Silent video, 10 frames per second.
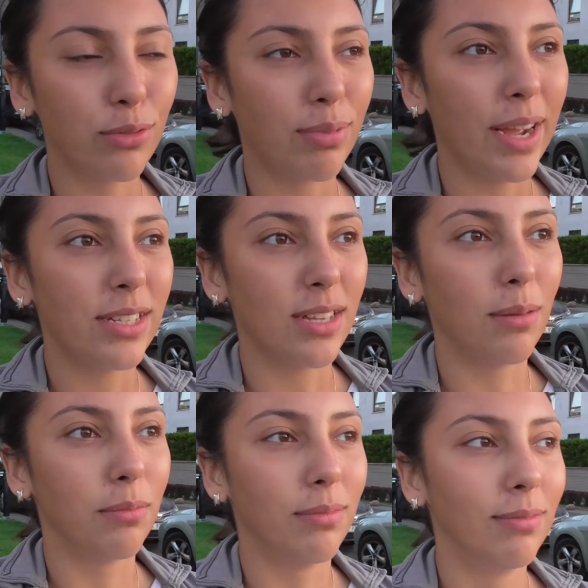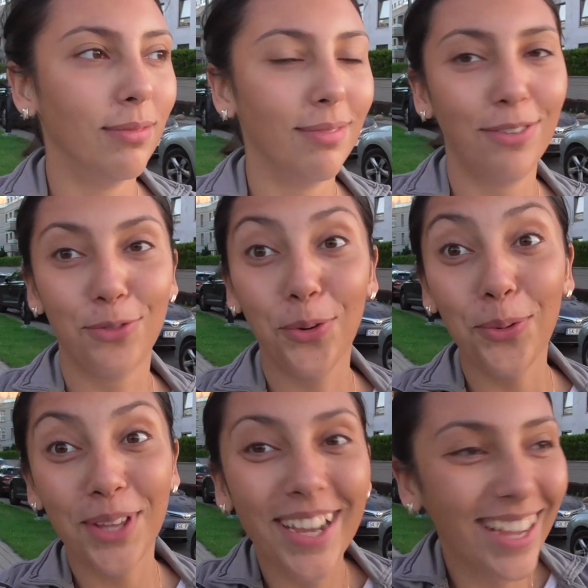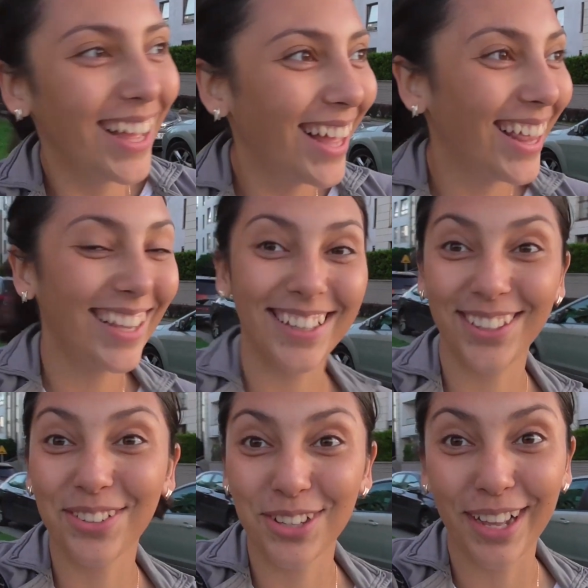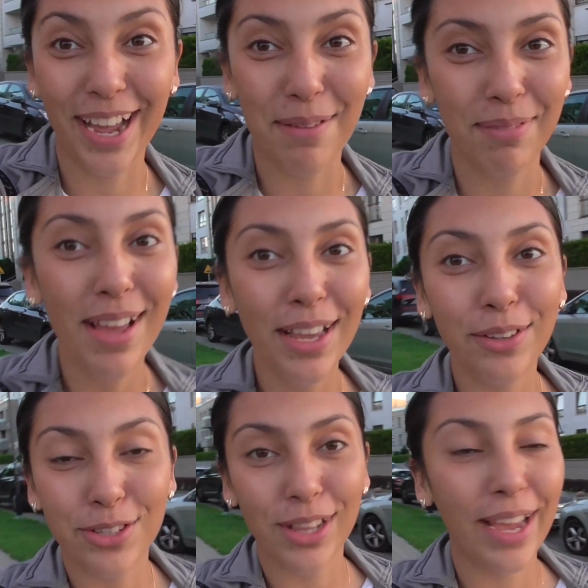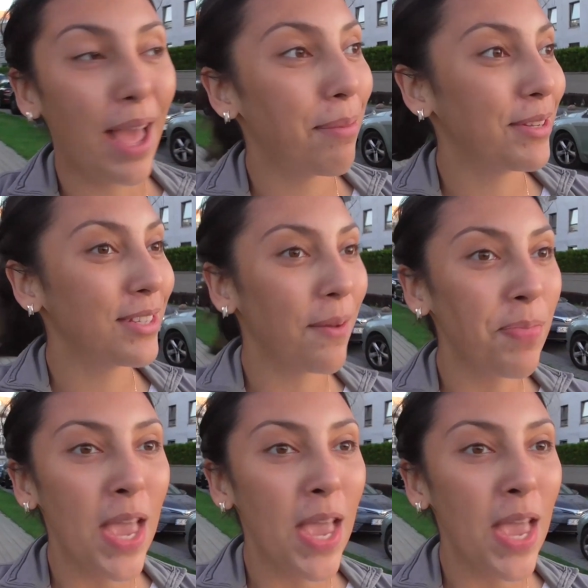to buy some food, like it usually, ha usually happens,